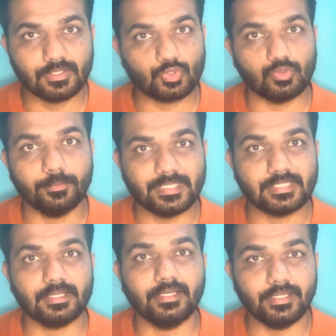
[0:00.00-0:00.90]
So
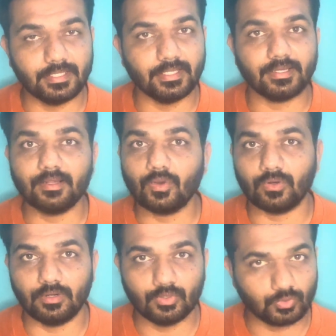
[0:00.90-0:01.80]
basically there
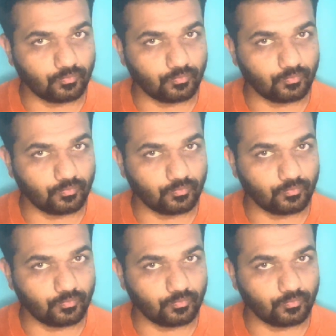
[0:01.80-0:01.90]
are